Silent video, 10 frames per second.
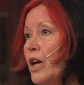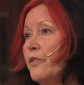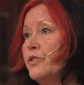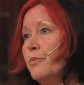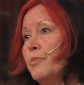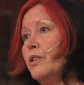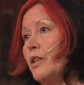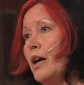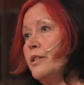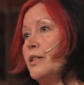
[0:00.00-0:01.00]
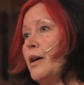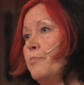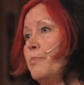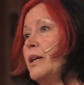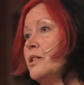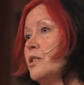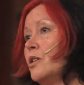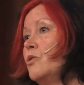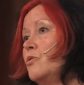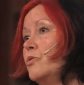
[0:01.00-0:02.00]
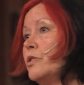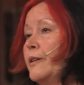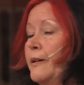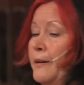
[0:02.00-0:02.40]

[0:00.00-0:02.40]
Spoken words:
to have something that has that base load.